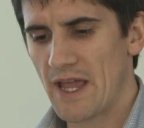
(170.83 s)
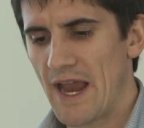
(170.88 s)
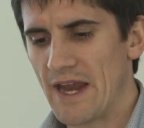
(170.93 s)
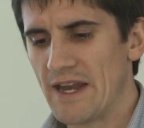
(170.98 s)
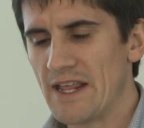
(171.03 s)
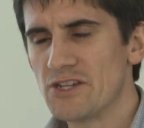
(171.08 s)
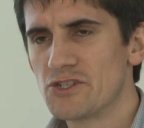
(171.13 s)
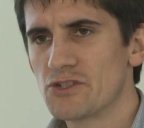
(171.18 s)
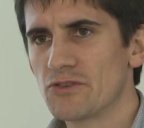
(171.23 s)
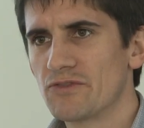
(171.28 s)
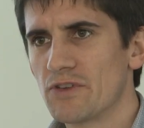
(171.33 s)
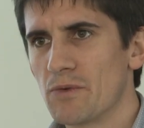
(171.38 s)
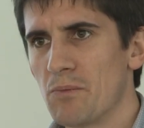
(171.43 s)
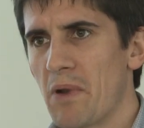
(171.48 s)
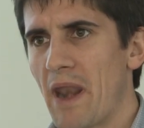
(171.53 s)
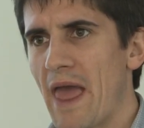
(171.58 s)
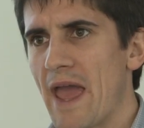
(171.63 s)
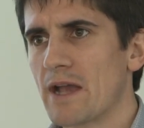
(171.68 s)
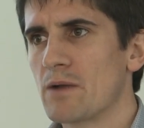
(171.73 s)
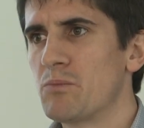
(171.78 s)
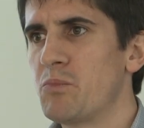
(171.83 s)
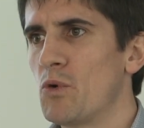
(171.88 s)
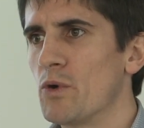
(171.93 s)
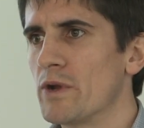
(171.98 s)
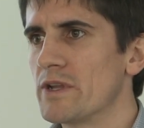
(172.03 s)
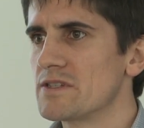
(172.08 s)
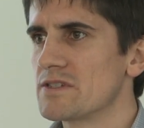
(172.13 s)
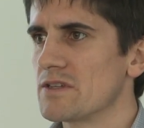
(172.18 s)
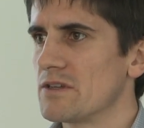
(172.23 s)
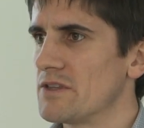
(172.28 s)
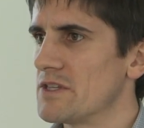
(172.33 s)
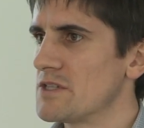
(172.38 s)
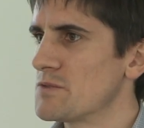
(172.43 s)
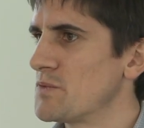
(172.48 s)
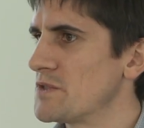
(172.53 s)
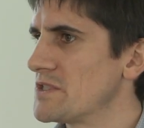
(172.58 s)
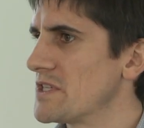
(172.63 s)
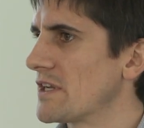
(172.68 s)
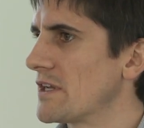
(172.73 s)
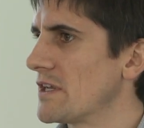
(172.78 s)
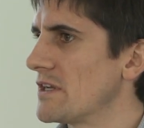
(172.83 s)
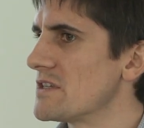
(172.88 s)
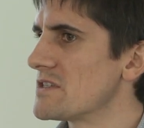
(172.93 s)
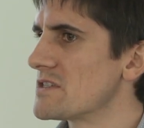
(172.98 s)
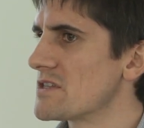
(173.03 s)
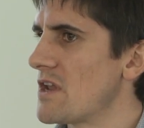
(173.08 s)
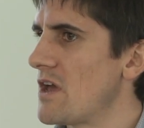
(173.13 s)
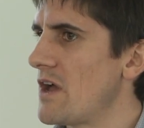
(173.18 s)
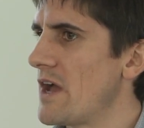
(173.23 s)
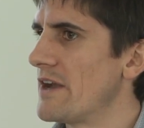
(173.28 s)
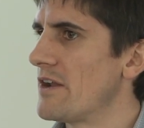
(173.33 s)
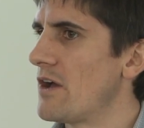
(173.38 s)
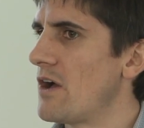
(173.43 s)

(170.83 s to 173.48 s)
and each of the black points on this particular slide